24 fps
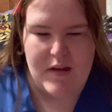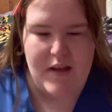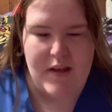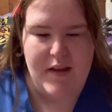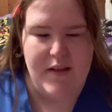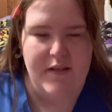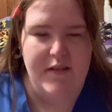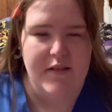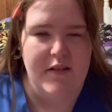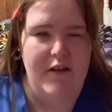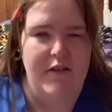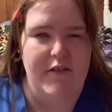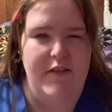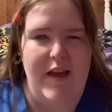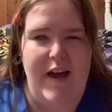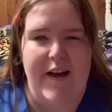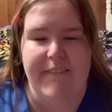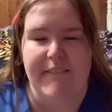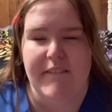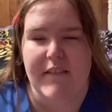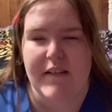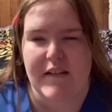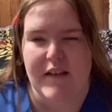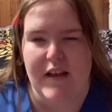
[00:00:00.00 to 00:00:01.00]
So
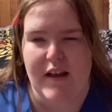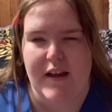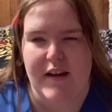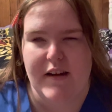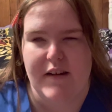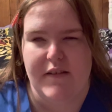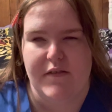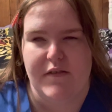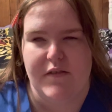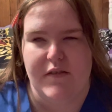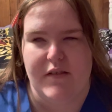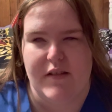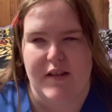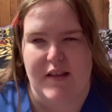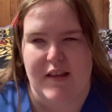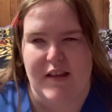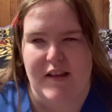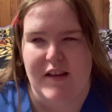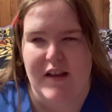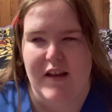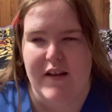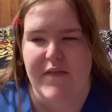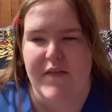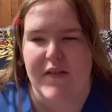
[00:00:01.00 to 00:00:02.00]
that was it's kind
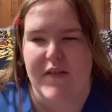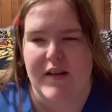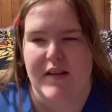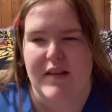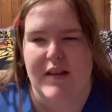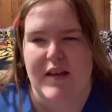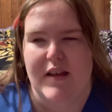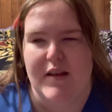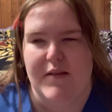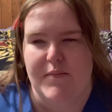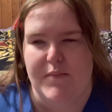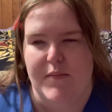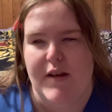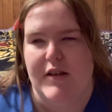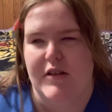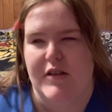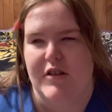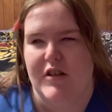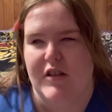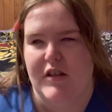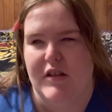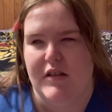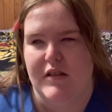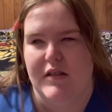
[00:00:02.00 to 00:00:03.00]
of like the
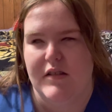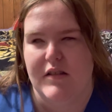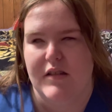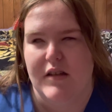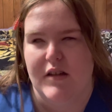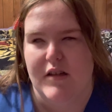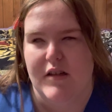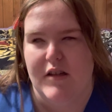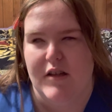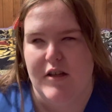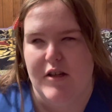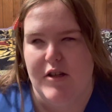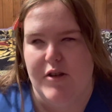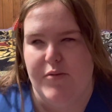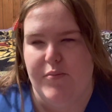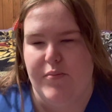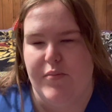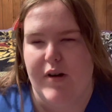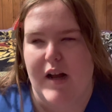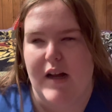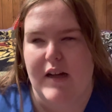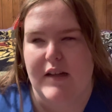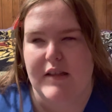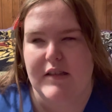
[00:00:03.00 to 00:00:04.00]
admissions
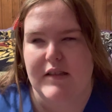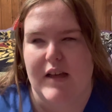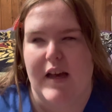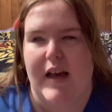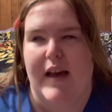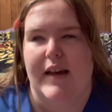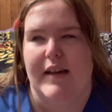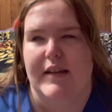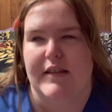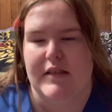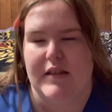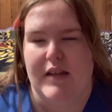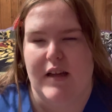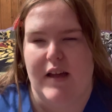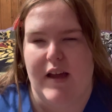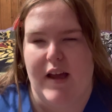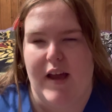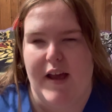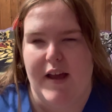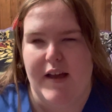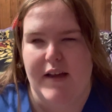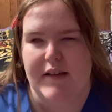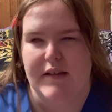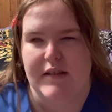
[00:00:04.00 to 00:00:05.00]
process
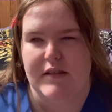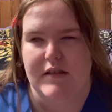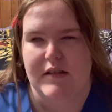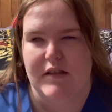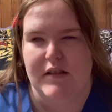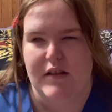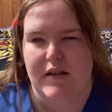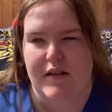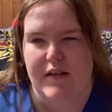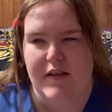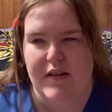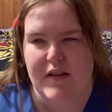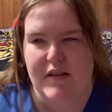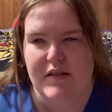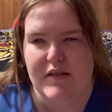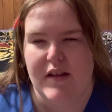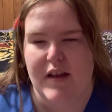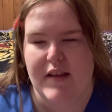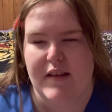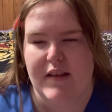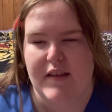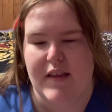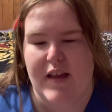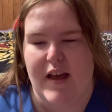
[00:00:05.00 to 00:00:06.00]
and things
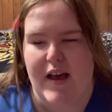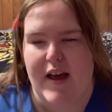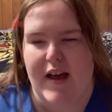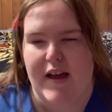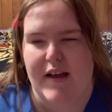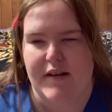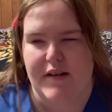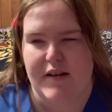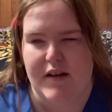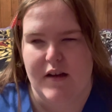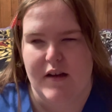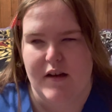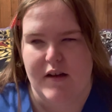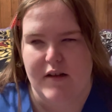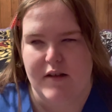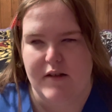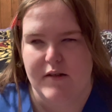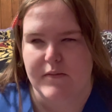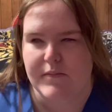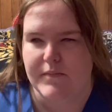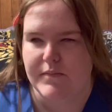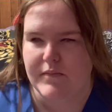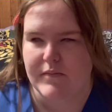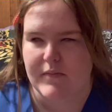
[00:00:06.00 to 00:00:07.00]
like that.
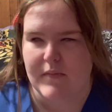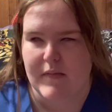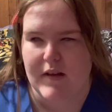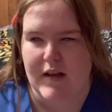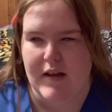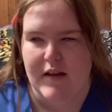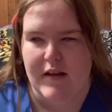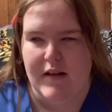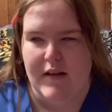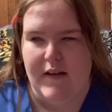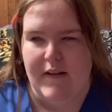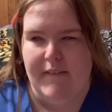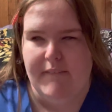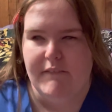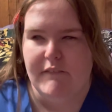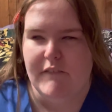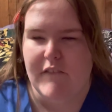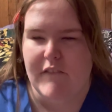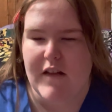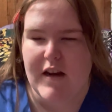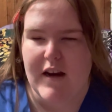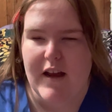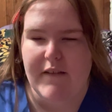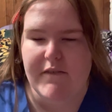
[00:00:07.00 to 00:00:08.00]

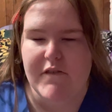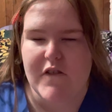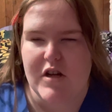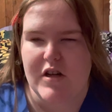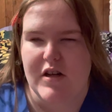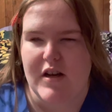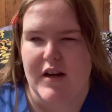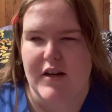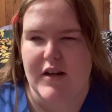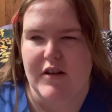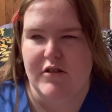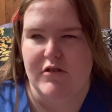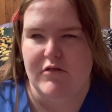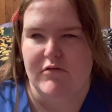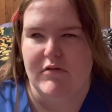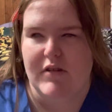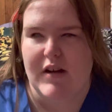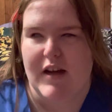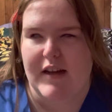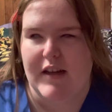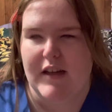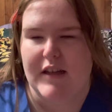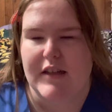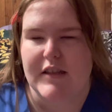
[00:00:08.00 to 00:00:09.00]
What I wish I knew when
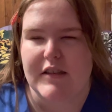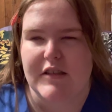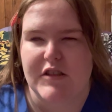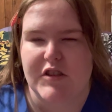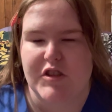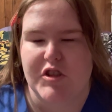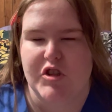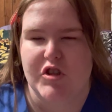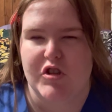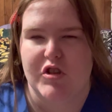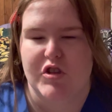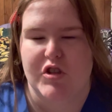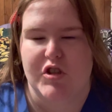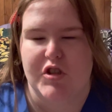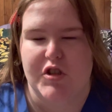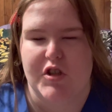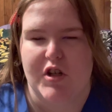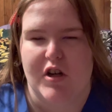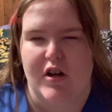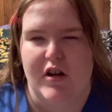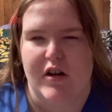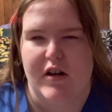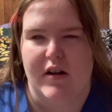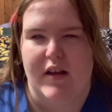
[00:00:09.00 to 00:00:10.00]
I got
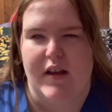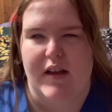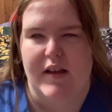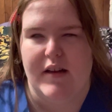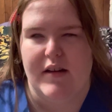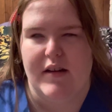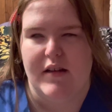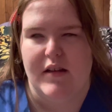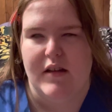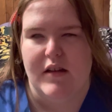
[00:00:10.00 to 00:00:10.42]
started,